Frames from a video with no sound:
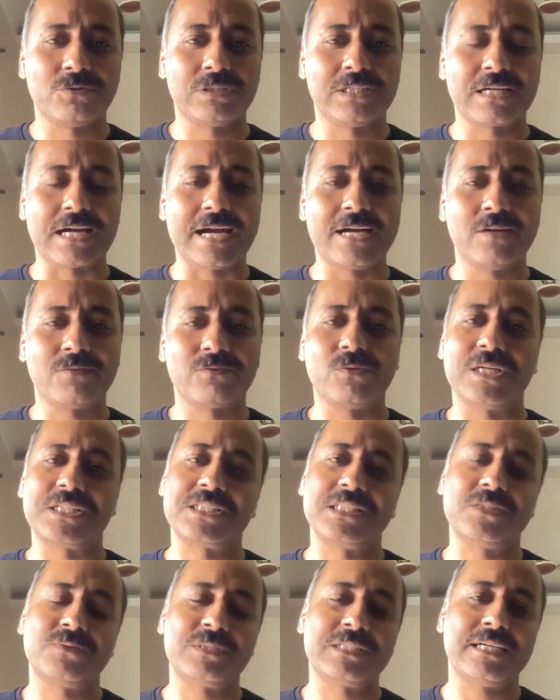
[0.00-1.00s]
the kind of
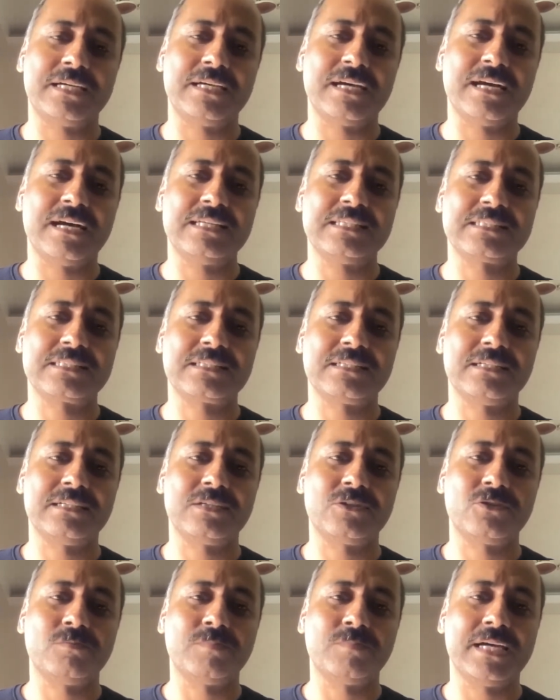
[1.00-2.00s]
questions which I ask
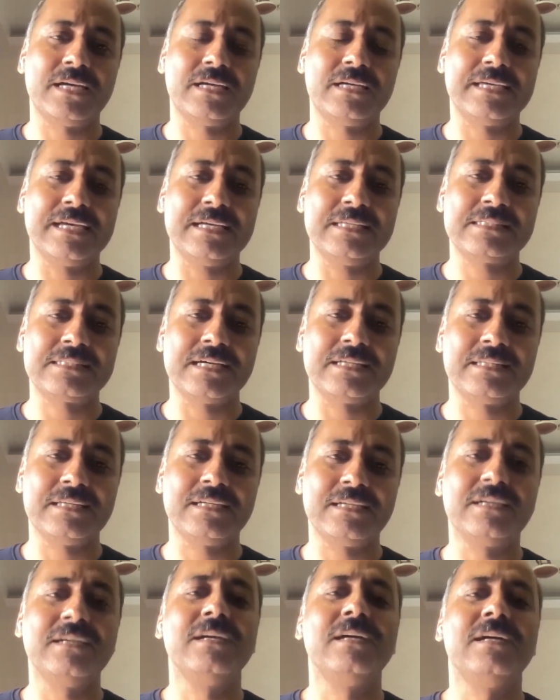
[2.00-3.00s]
to my guests, I
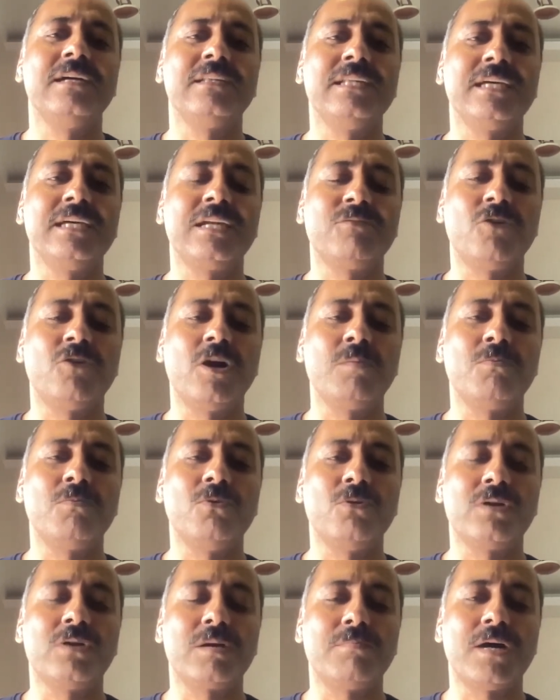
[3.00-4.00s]
think they revolve
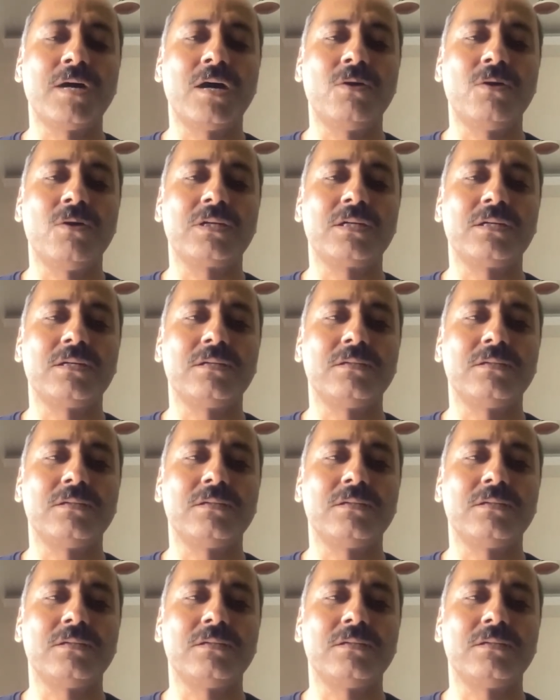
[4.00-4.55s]
more about